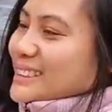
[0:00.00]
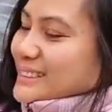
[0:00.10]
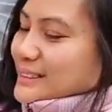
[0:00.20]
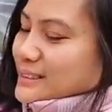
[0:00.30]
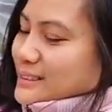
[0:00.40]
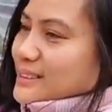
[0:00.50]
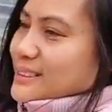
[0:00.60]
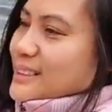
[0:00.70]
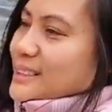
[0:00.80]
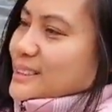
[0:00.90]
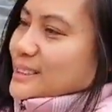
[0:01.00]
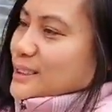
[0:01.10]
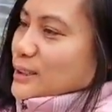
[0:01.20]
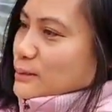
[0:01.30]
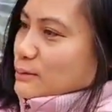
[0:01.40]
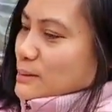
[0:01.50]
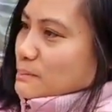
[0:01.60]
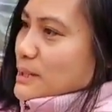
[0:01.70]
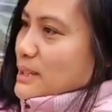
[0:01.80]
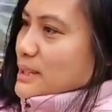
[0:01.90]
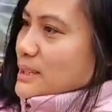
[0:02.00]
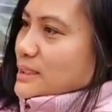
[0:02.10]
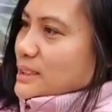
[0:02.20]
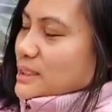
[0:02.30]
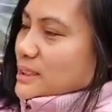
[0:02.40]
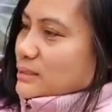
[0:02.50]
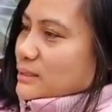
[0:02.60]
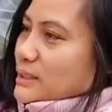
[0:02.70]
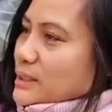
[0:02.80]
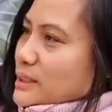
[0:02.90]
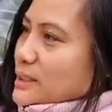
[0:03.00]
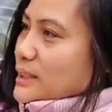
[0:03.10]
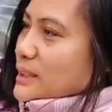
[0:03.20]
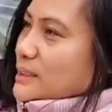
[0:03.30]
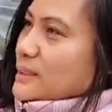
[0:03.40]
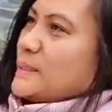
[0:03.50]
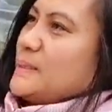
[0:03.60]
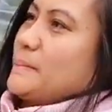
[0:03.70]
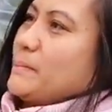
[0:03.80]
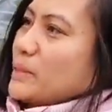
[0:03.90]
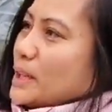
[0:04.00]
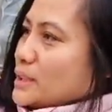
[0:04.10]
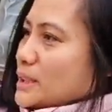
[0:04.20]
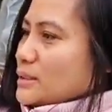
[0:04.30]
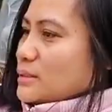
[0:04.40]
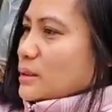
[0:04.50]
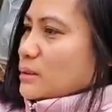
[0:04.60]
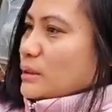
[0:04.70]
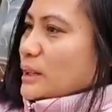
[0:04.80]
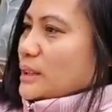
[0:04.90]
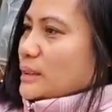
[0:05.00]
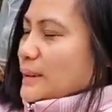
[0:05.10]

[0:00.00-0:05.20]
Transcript: my god. So in one plant, this is what we're gonna get. They're still growing.